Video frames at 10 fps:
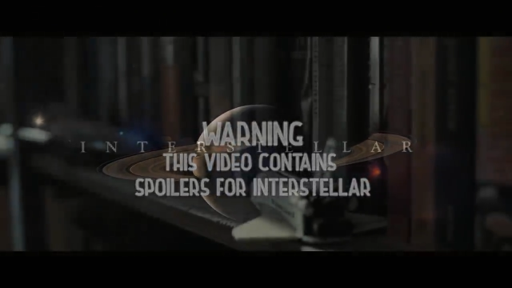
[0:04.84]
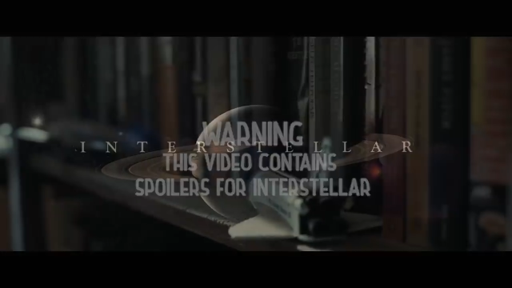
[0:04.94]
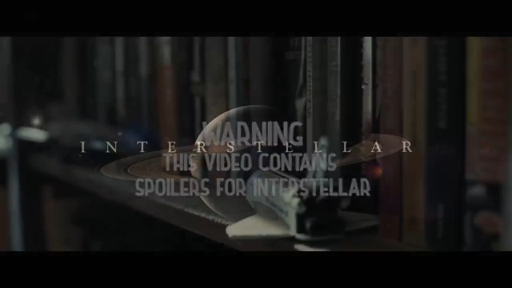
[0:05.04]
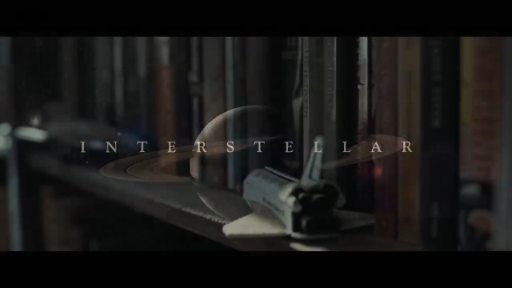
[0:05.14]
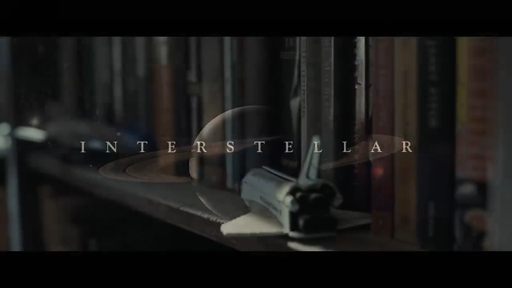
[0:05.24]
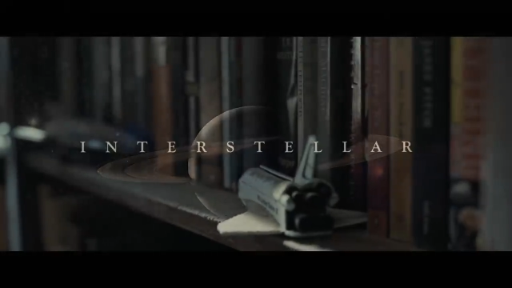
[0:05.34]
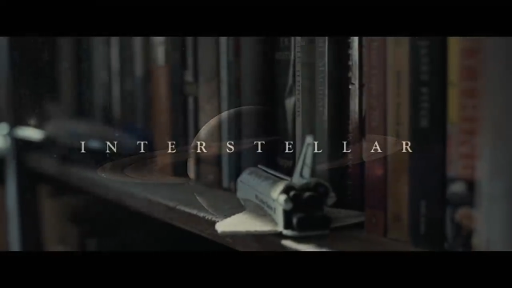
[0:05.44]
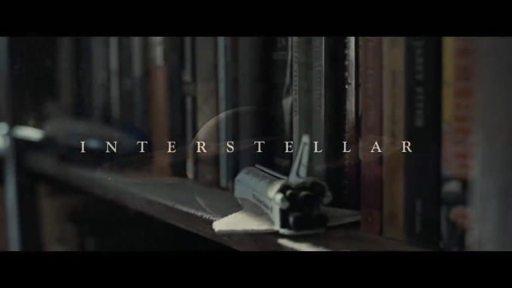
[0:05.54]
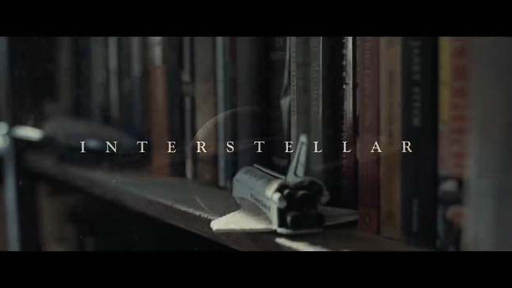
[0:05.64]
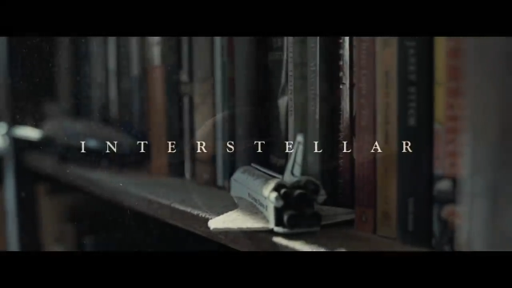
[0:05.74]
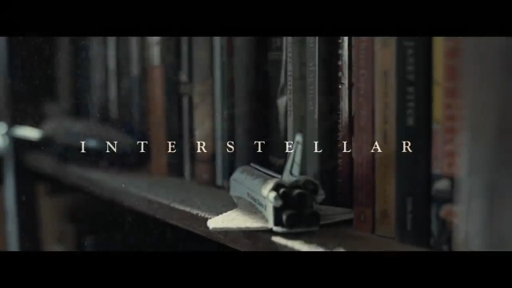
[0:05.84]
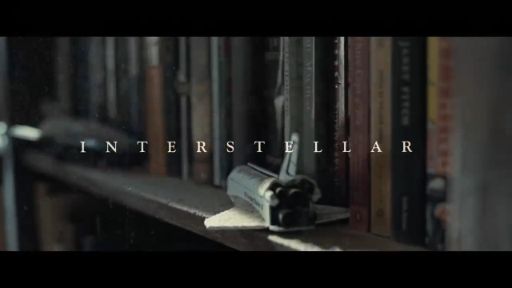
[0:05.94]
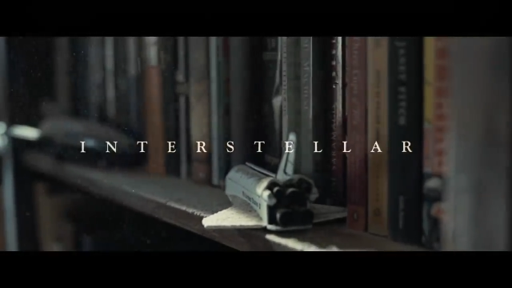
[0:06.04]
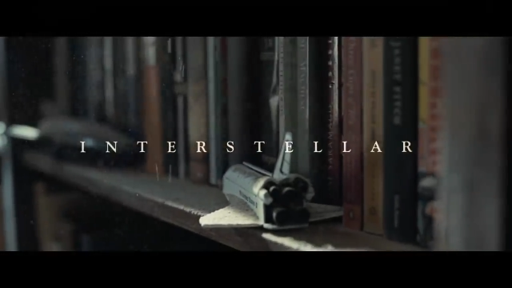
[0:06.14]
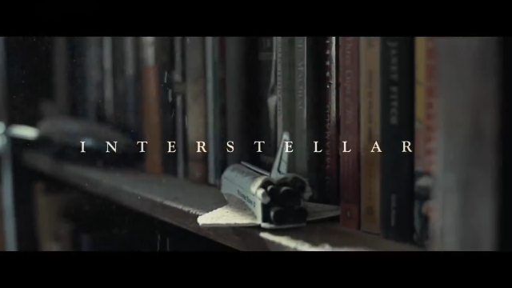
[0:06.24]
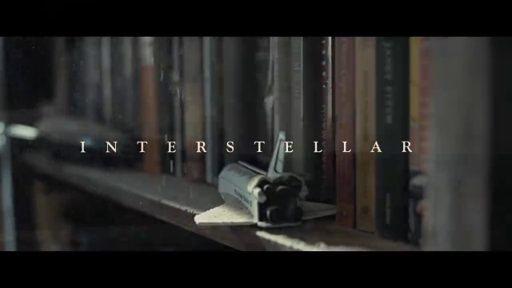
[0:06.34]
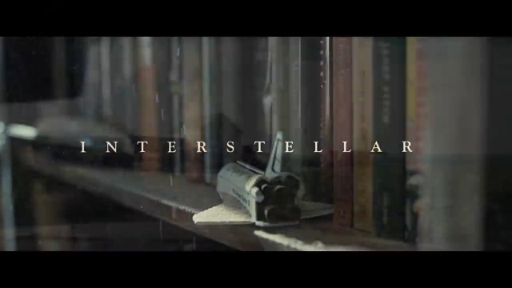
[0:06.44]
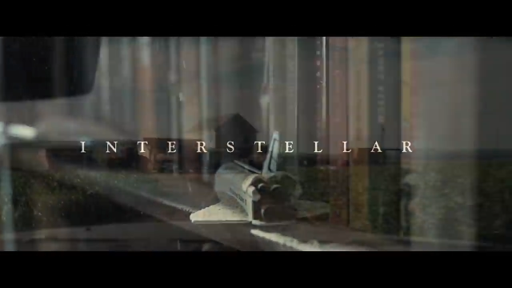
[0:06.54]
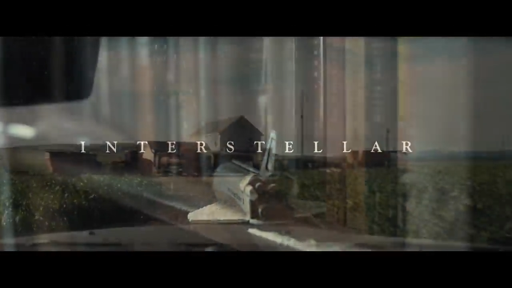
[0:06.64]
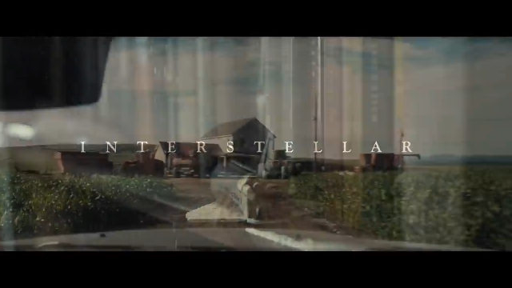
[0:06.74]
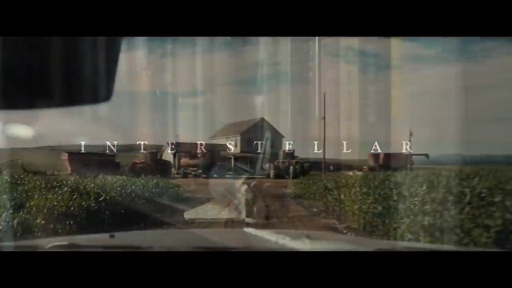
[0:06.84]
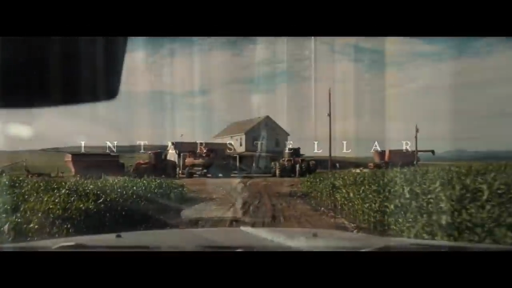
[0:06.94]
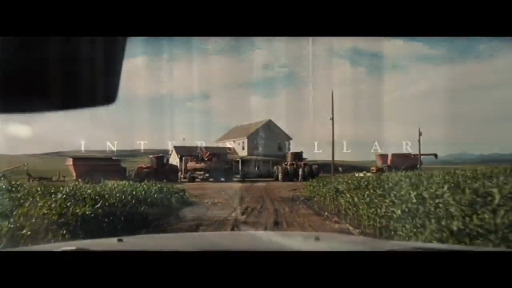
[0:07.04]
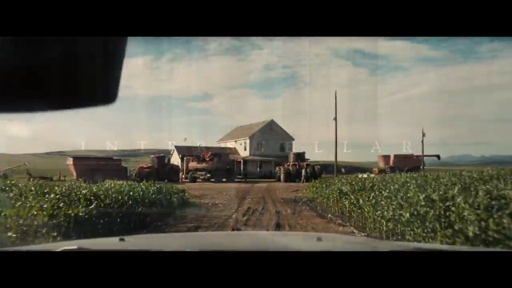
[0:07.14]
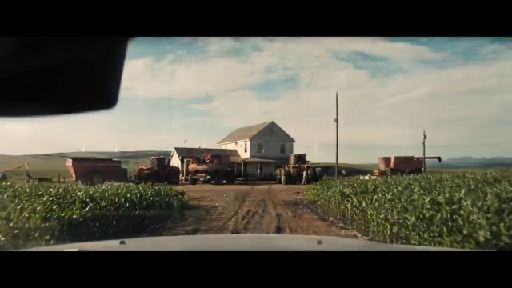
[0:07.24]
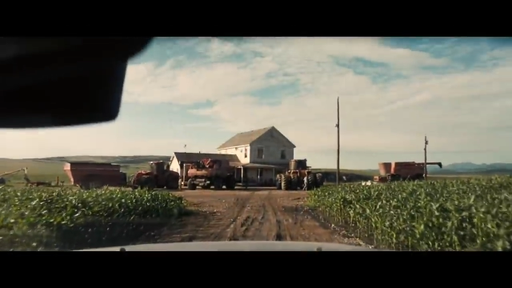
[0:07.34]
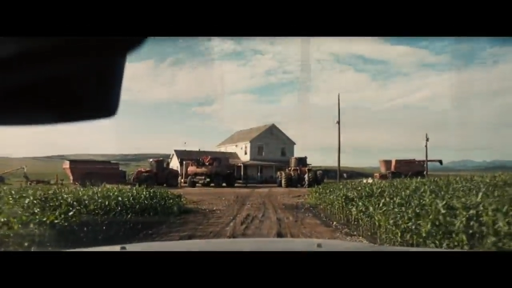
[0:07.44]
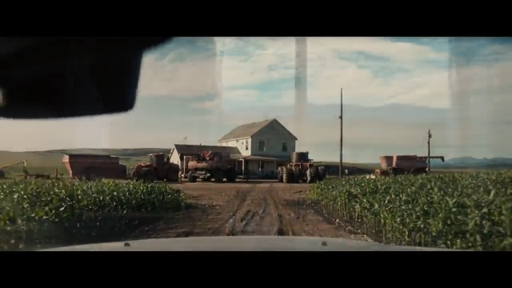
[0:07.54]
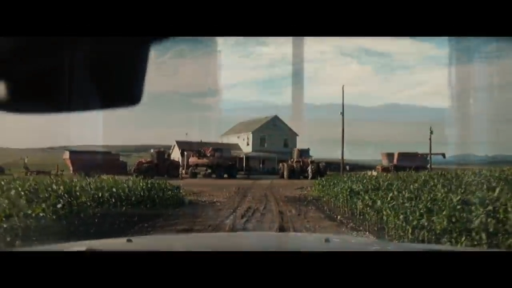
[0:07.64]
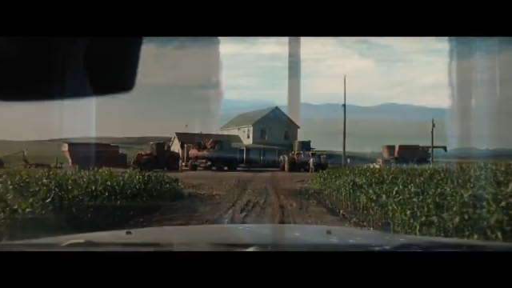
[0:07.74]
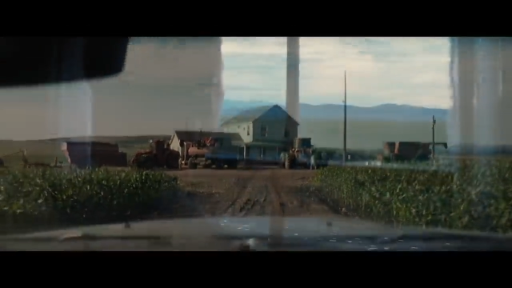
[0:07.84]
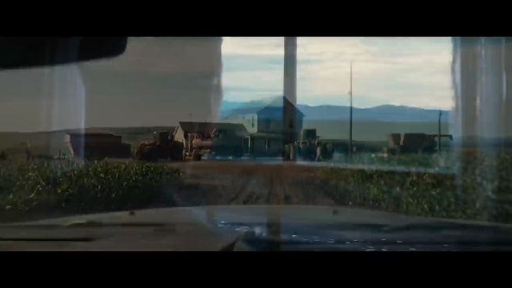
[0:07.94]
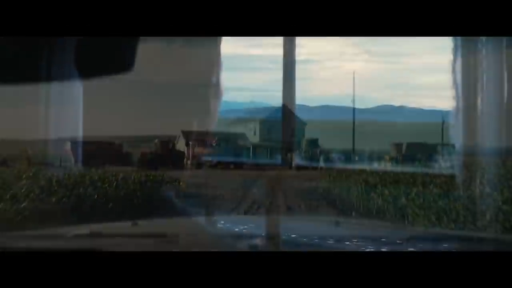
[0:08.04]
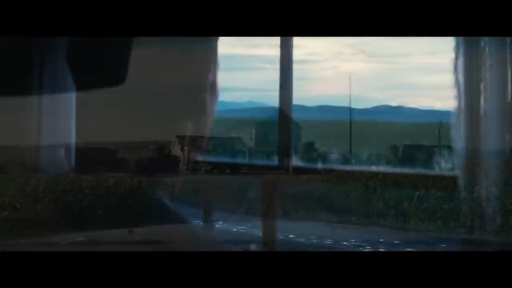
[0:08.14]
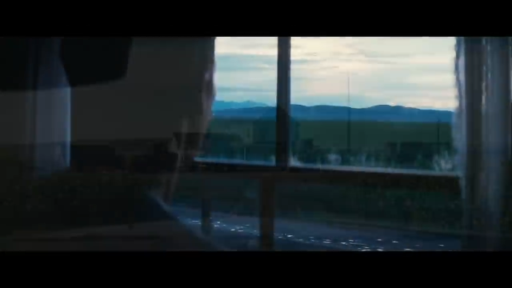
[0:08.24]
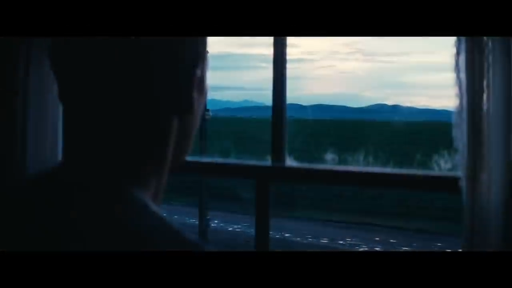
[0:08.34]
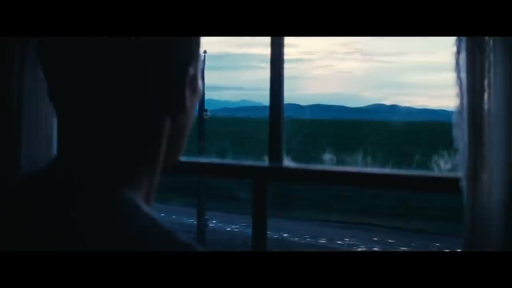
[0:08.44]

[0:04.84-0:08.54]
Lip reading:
[unreadable: no face in view]